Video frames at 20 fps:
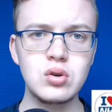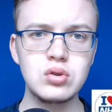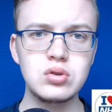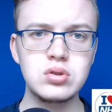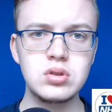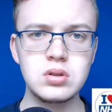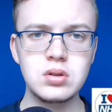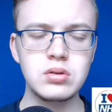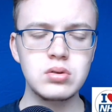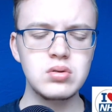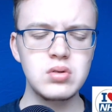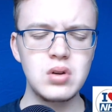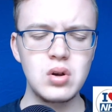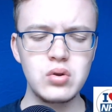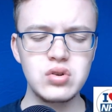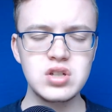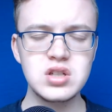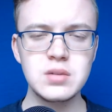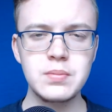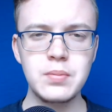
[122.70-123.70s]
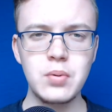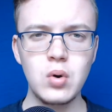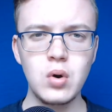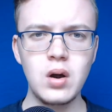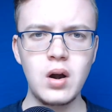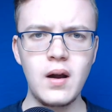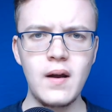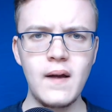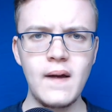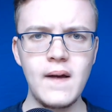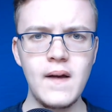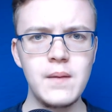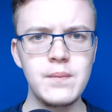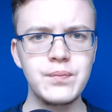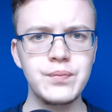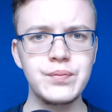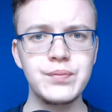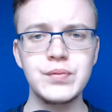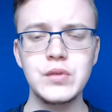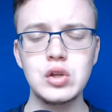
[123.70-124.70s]
throughout the support.
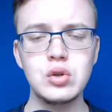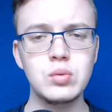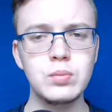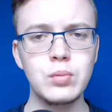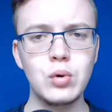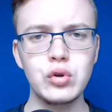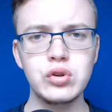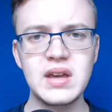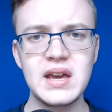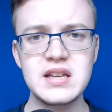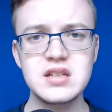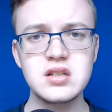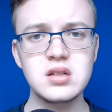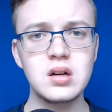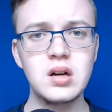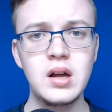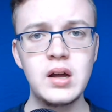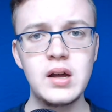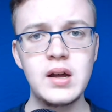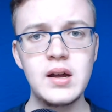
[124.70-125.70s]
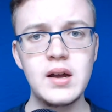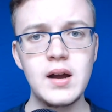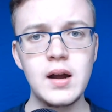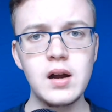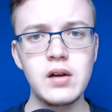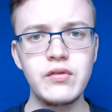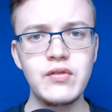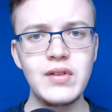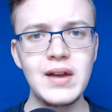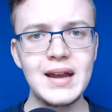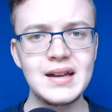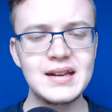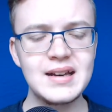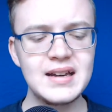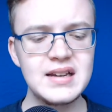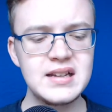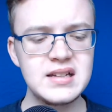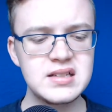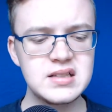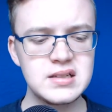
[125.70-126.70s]
Both kits are very
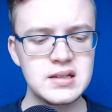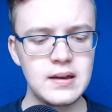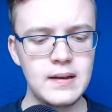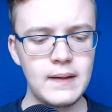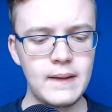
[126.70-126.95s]
nice.